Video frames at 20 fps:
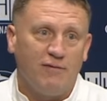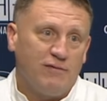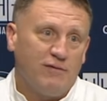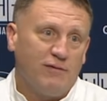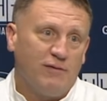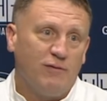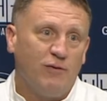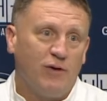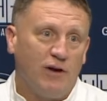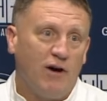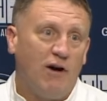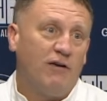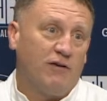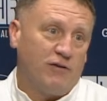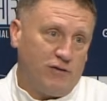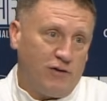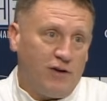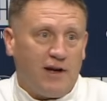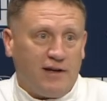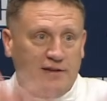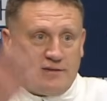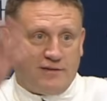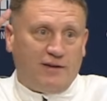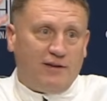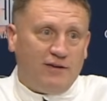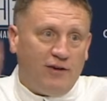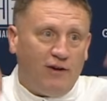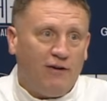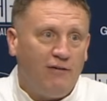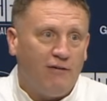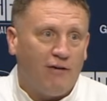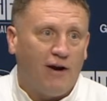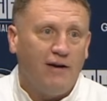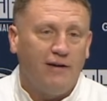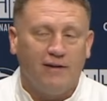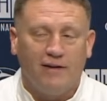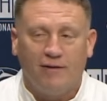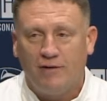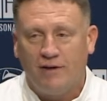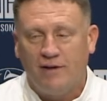You guys all know, right? I
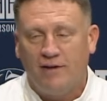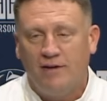mean,